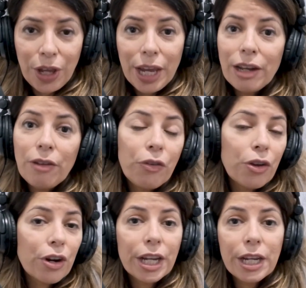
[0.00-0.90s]
And if
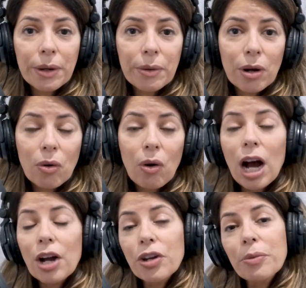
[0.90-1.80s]
you're a hero,
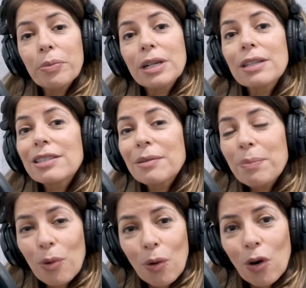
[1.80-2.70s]
how do you bring
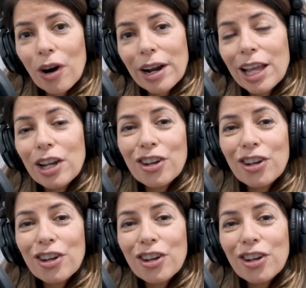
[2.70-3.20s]
support and